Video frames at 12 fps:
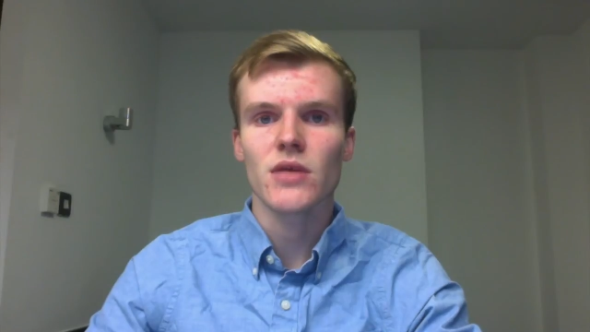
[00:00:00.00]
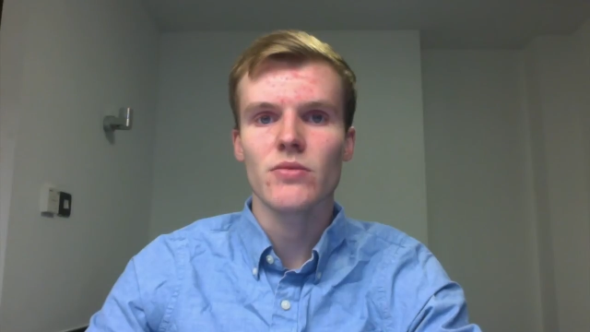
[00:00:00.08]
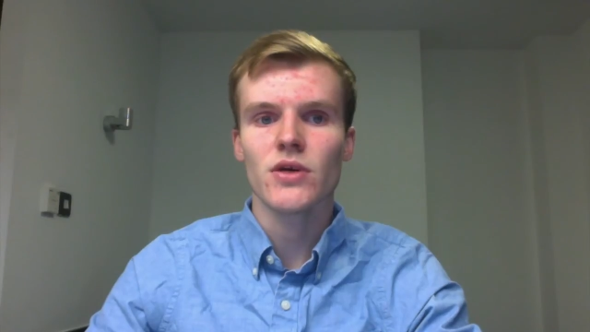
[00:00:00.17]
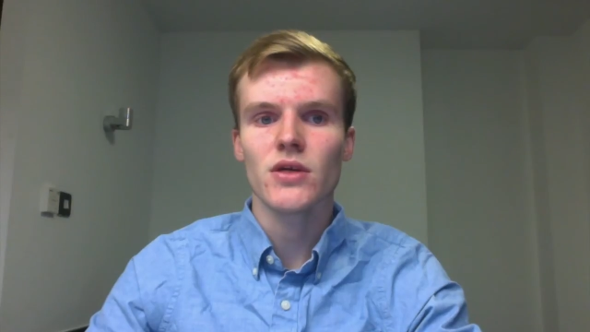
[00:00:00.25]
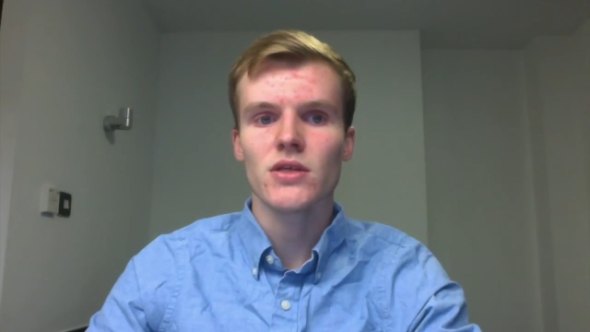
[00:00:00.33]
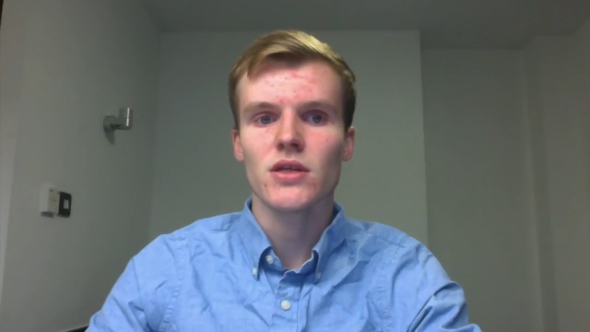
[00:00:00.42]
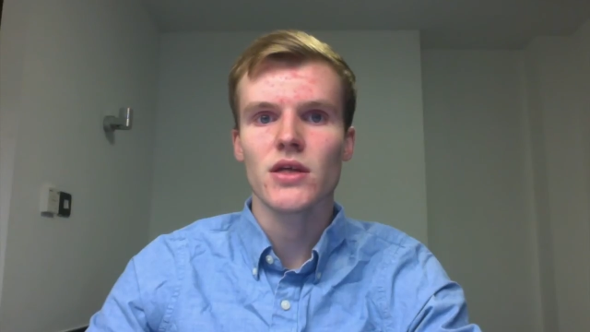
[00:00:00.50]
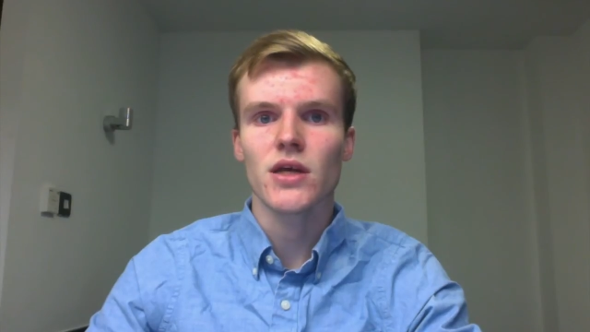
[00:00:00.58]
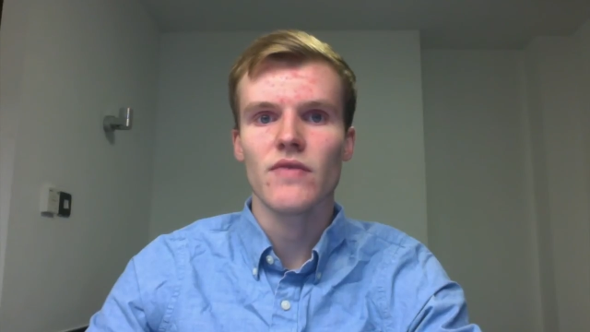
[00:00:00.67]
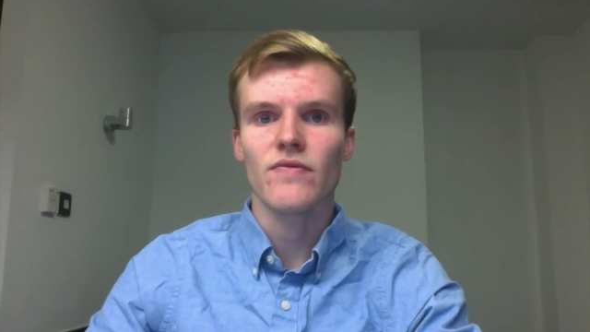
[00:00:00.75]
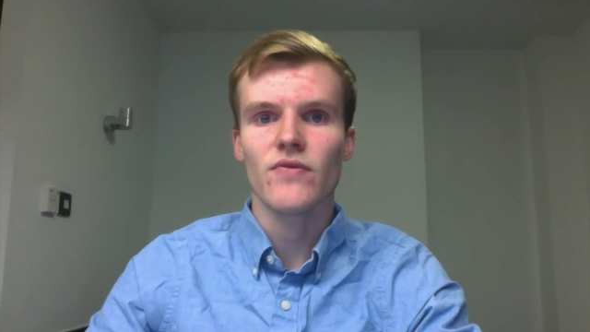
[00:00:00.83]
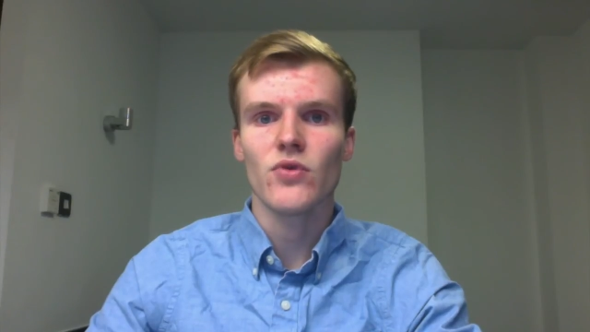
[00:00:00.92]
personally
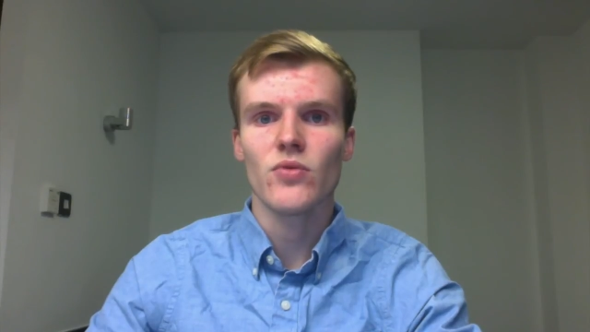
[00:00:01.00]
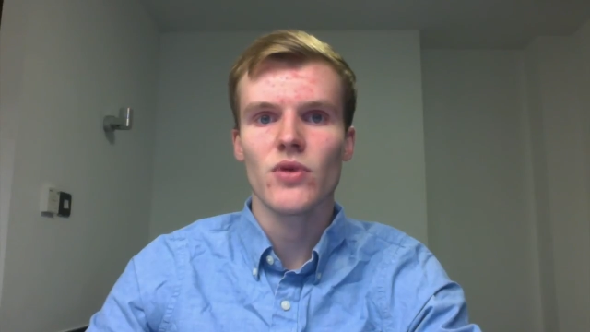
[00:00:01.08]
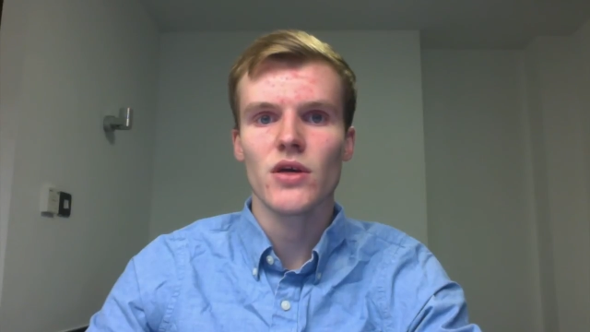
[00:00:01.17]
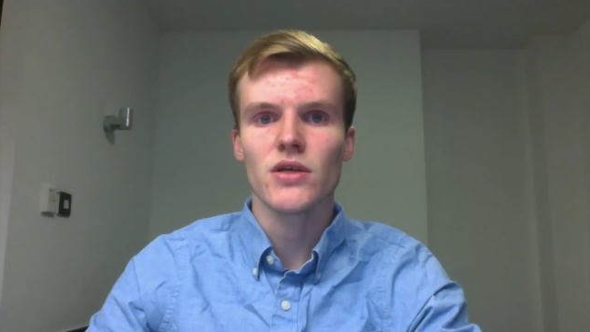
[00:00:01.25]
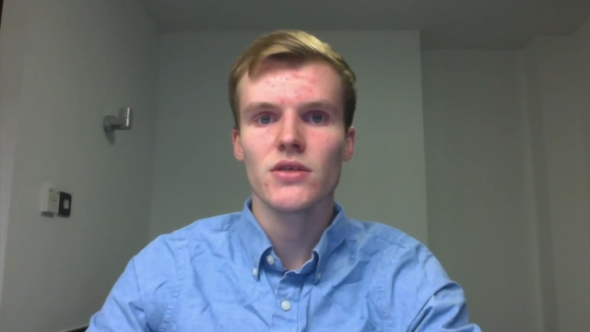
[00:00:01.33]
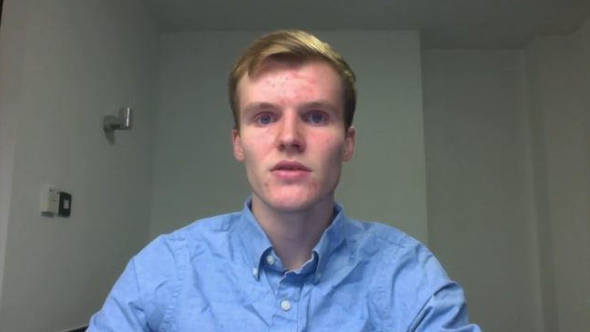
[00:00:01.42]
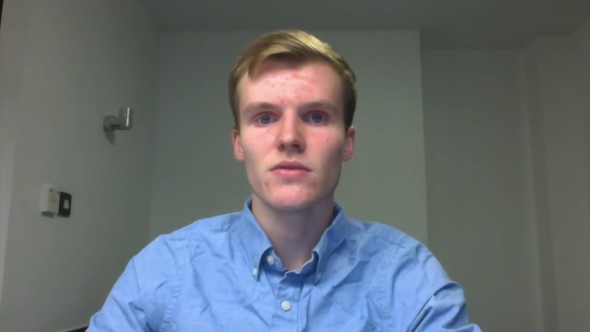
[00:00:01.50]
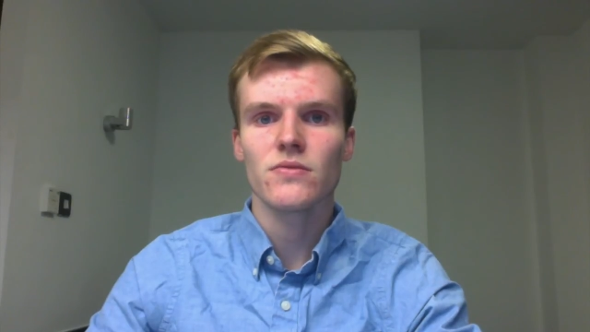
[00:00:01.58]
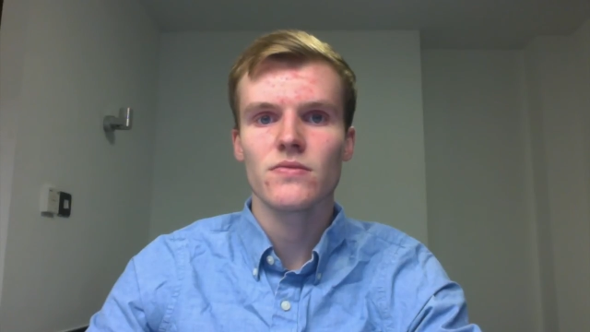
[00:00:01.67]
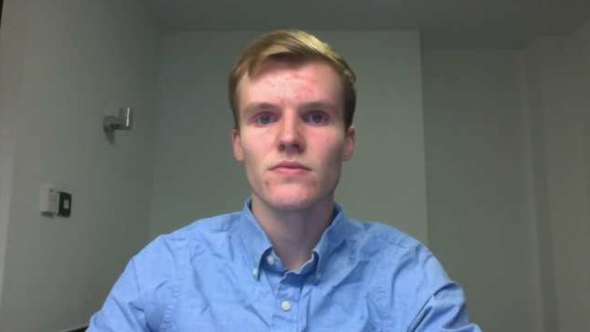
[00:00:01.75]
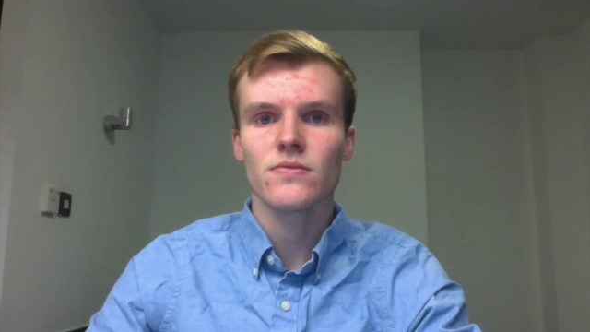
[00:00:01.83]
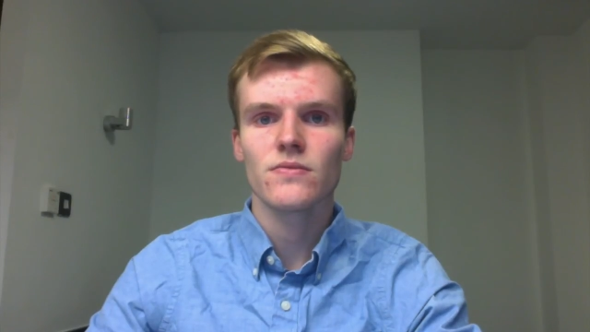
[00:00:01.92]
at full price.
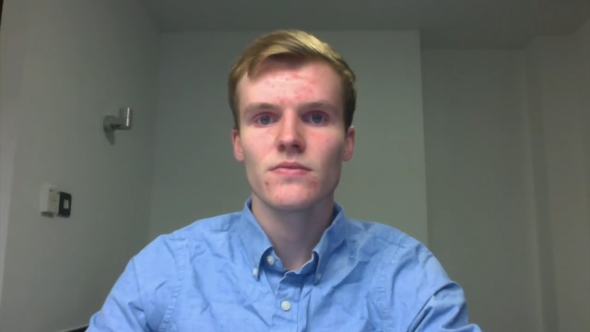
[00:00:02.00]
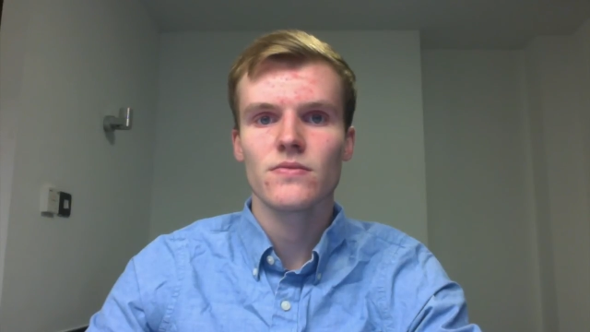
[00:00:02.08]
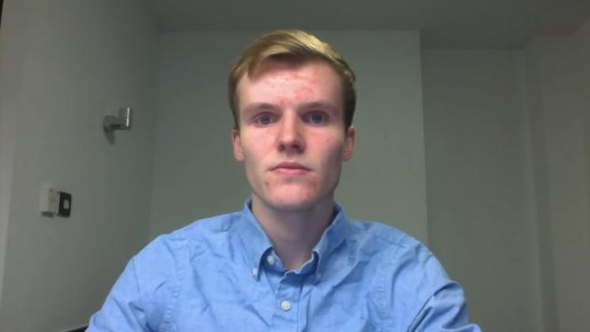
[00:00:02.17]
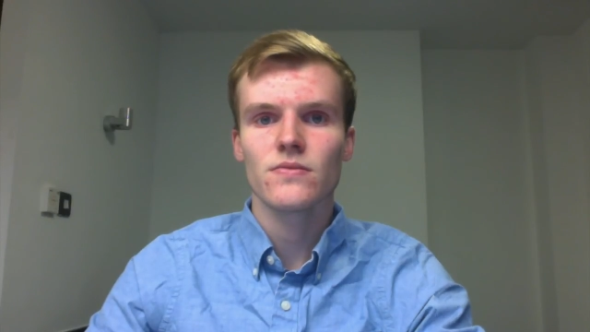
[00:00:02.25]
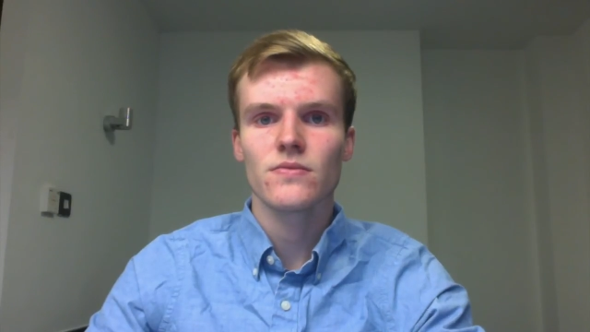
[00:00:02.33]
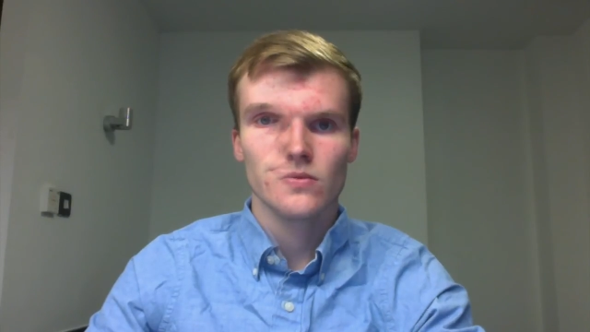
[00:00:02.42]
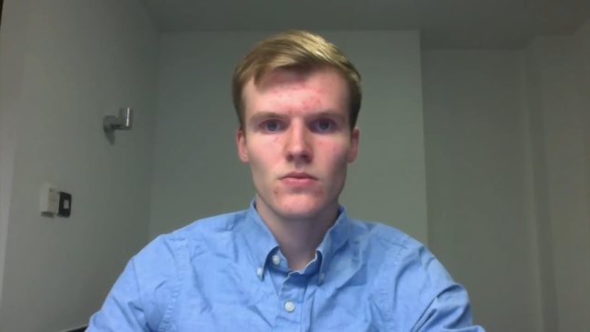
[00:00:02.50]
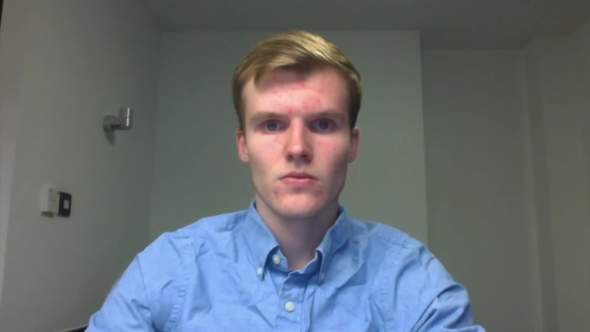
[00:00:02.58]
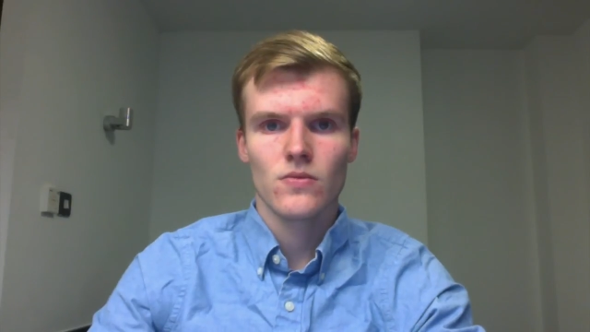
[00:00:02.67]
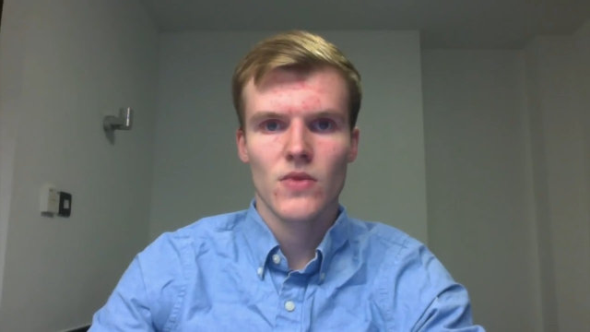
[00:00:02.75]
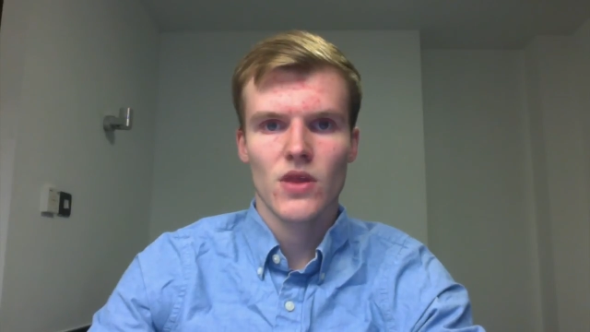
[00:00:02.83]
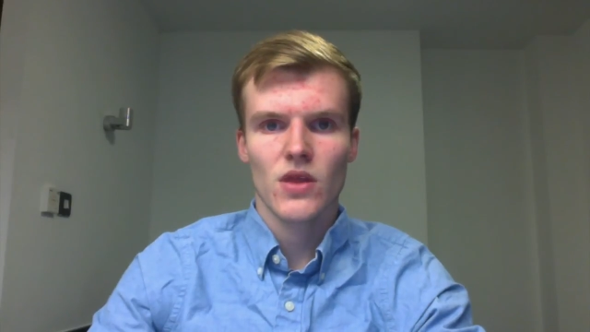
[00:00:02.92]

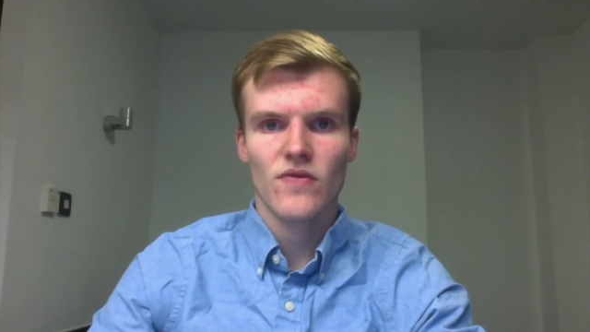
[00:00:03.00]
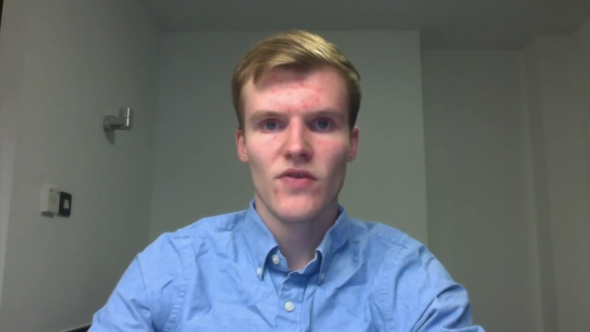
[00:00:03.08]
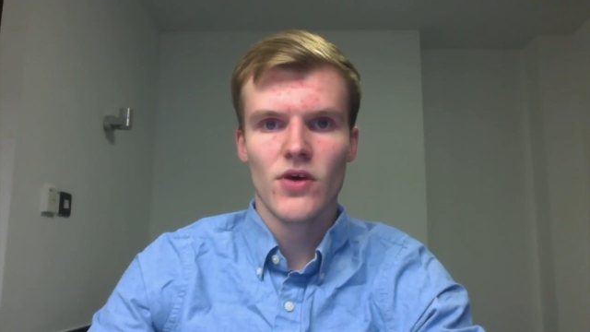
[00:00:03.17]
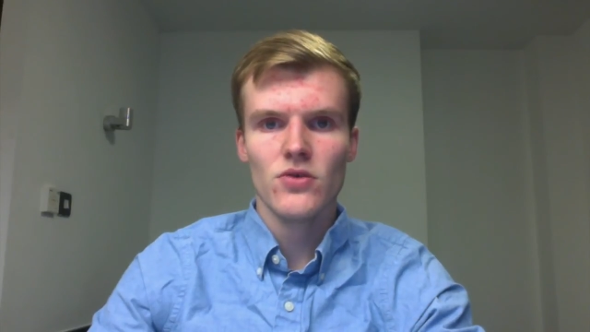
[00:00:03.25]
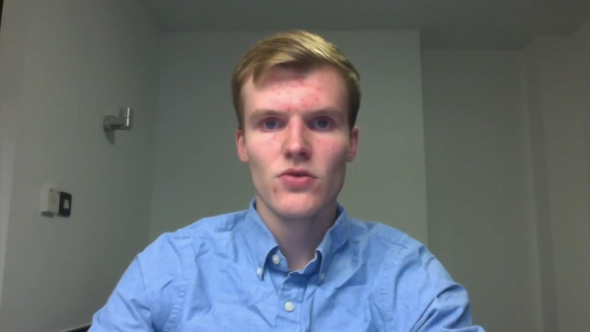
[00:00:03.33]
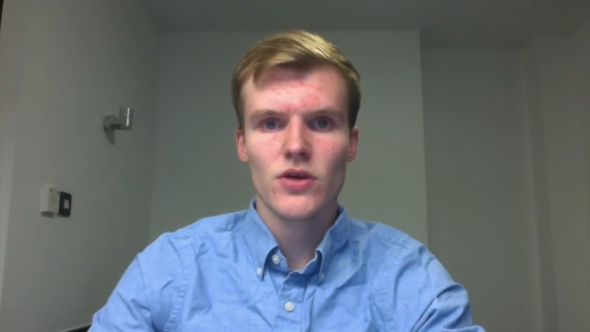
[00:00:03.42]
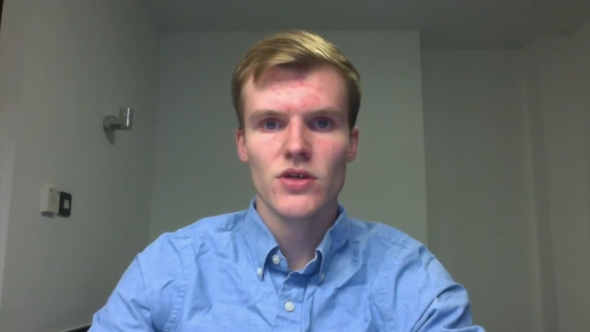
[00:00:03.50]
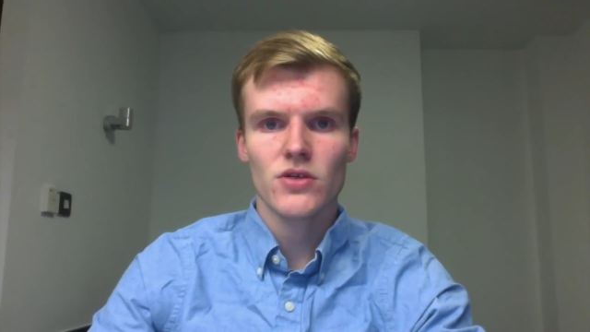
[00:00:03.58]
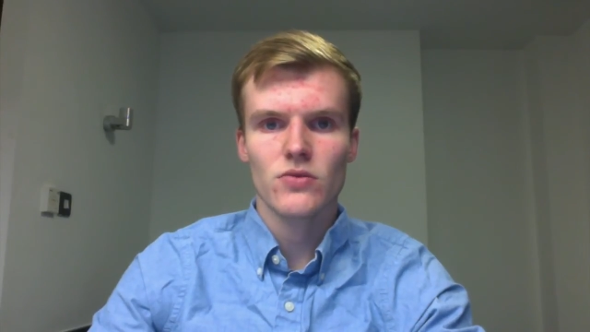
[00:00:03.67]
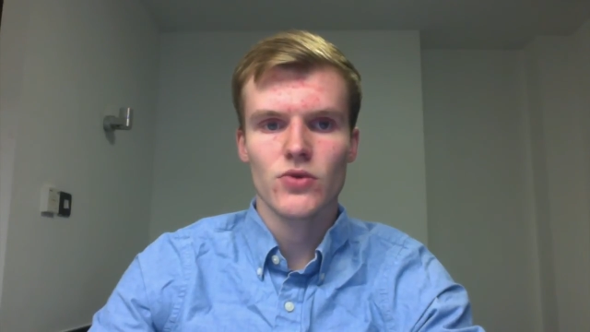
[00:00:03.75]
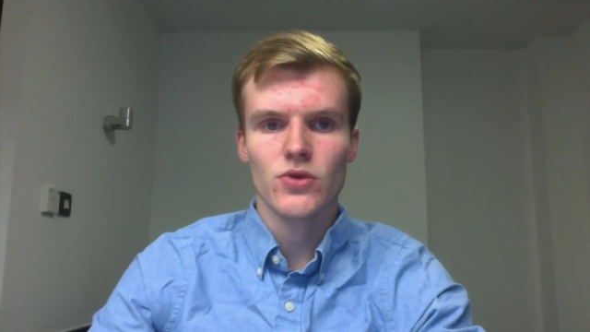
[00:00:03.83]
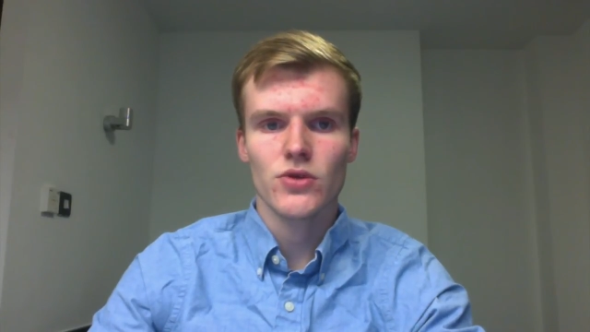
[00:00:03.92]
The final question
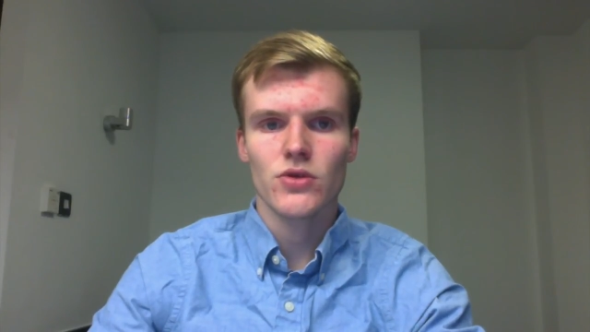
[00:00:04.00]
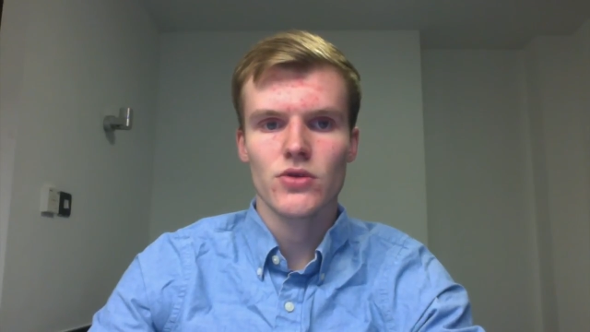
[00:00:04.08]
was,